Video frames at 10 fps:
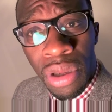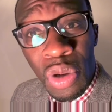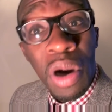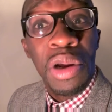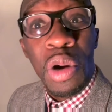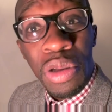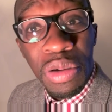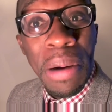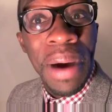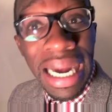you want to go
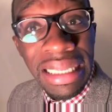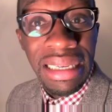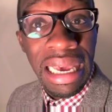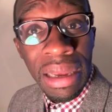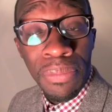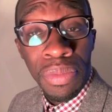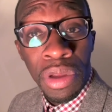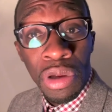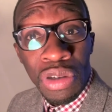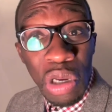to a party, eh?
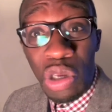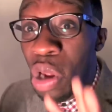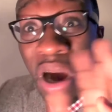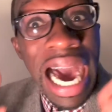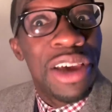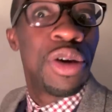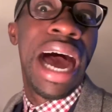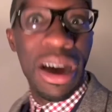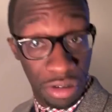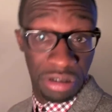So you don't like
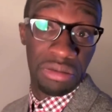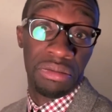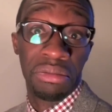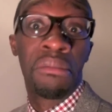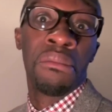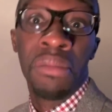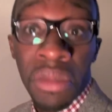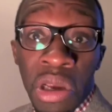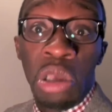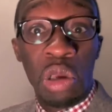your house, You
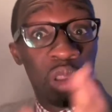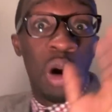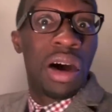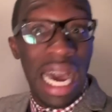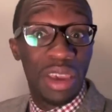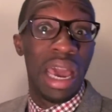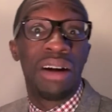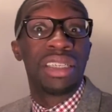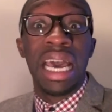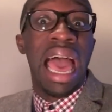don't like your
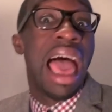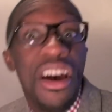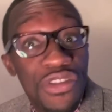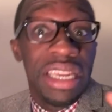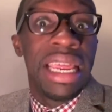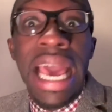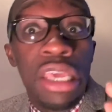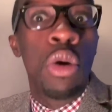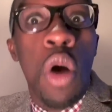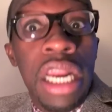house. Every day
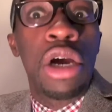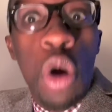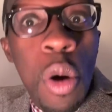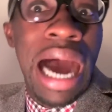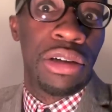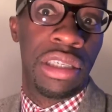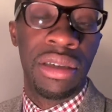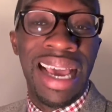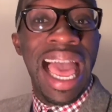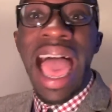you want to go out.
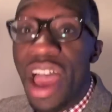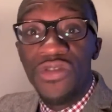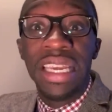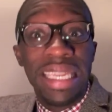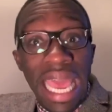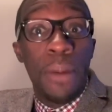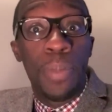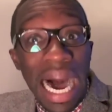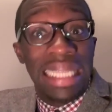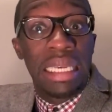Every day
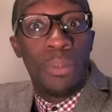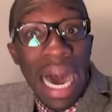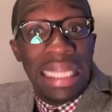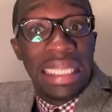party.